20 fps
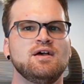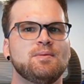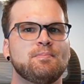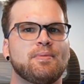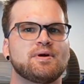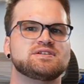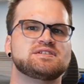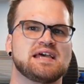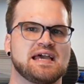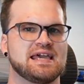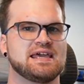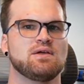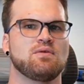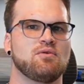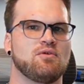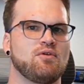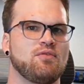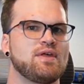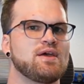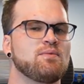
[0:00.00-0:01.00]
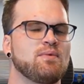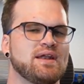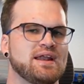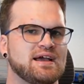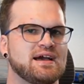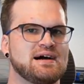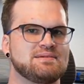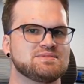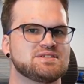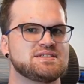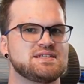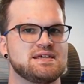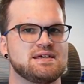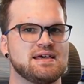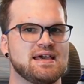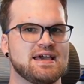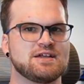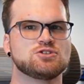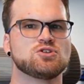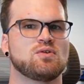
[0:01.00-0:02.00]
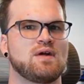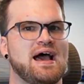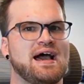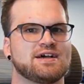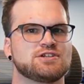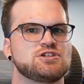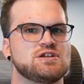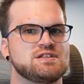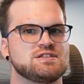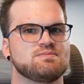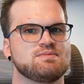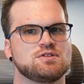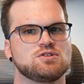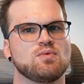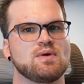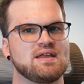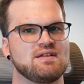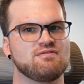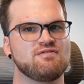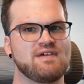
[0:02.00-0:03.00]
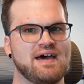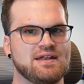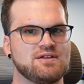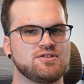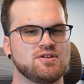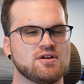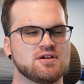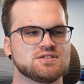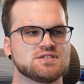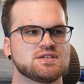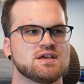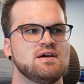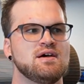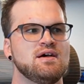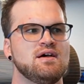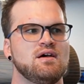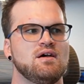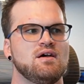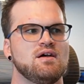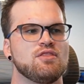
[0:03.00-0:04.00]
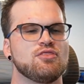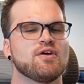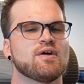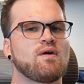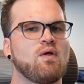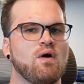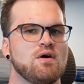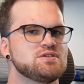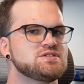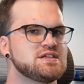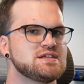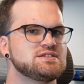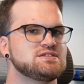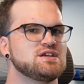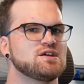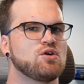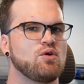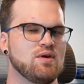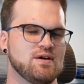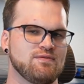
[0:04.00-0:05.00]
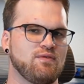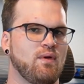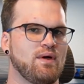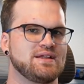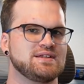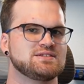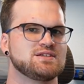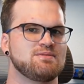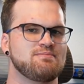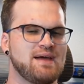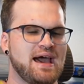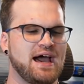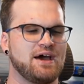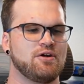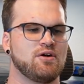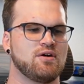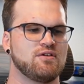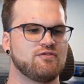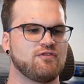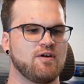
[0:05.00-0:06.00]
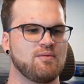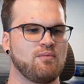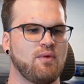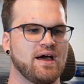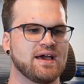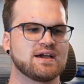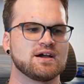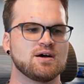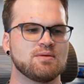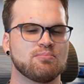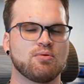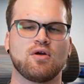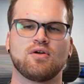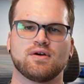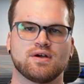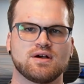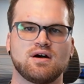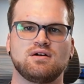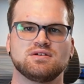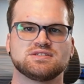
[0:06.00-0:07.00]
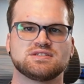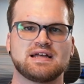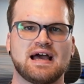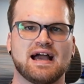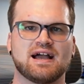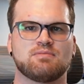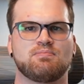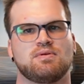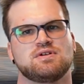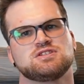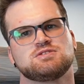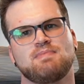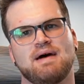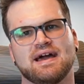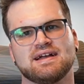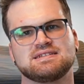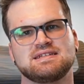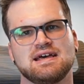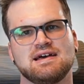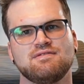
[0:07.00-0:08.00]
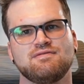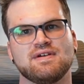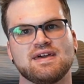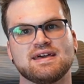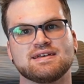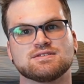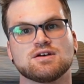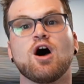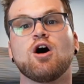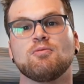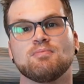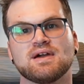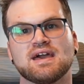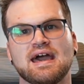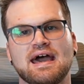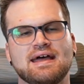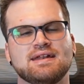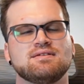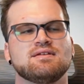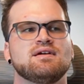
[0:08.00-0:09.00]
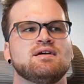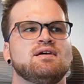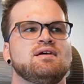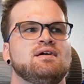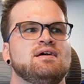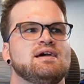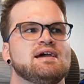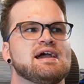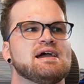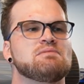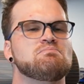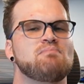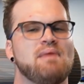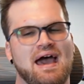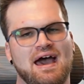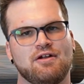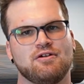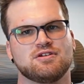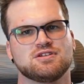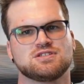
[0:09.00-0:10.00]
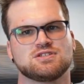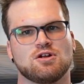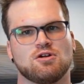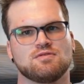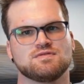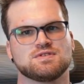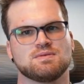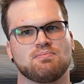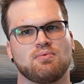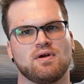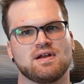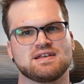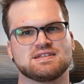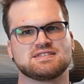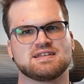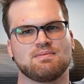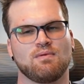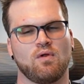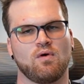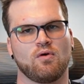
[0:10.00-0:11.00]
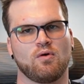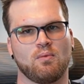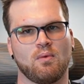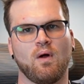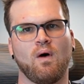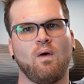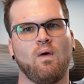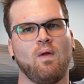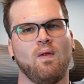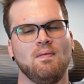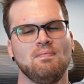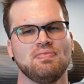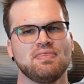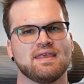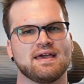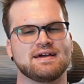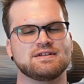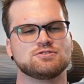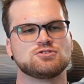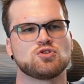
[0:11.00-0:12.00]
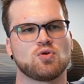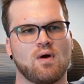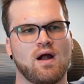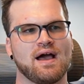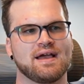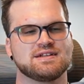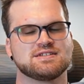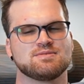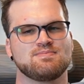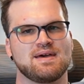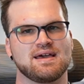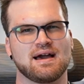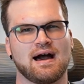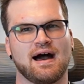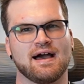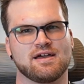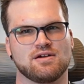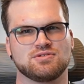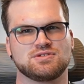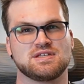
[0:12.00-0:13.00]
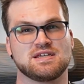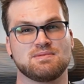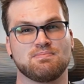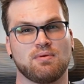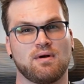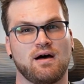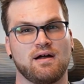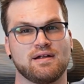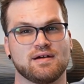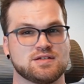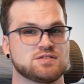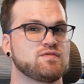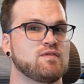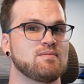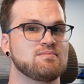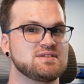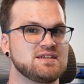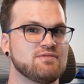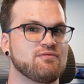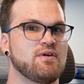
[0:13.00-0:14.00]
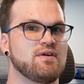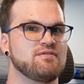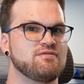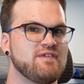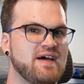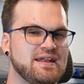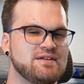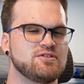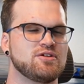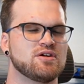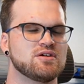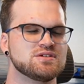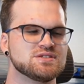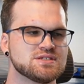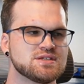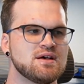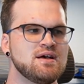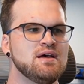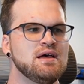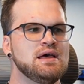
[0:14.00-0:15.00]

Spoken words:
particularly when it comes to interactions between vendors. The closest equivalent to Matter from like a protocol stack perspective is HomeKit. And Matter serves a pretty similar role in trying to make IoT products from different vendors